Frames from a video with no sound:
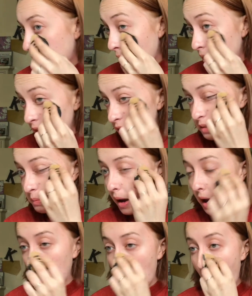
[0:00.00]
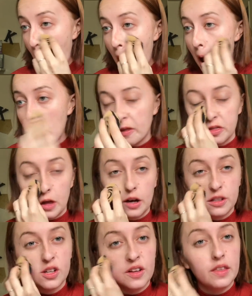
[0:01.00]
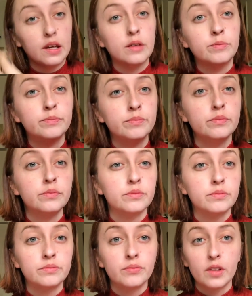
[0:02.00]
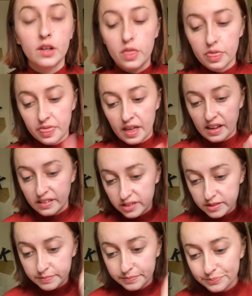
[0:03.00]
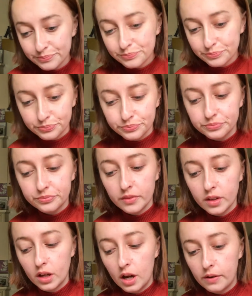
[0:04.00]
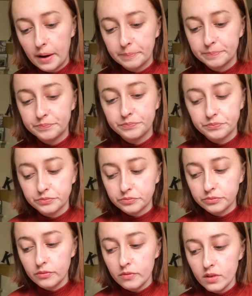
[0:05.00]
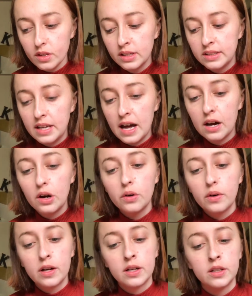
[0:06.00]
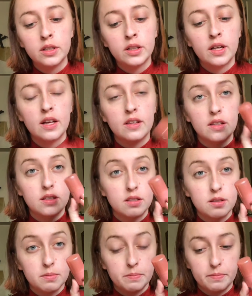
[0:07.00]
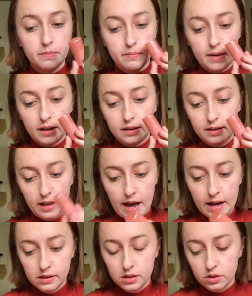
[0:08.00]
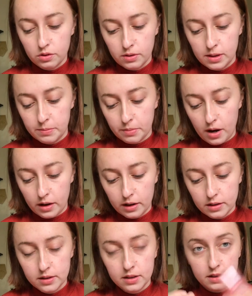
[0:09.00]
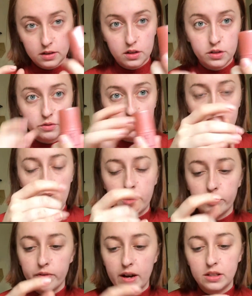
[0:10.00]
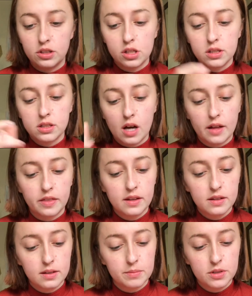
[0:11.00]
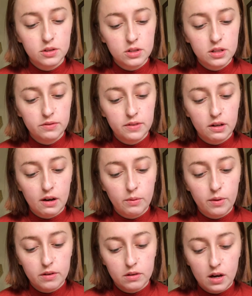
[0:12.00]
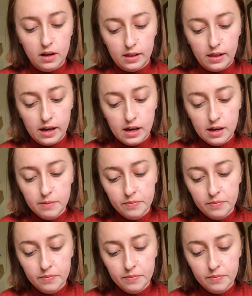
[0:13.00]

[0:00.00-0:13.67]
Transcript: That's my thoughts on the things. Okay, now this is my last cream product. It's also from e.l.f. I just got this. I'm still trying to figure out whether or not I like it.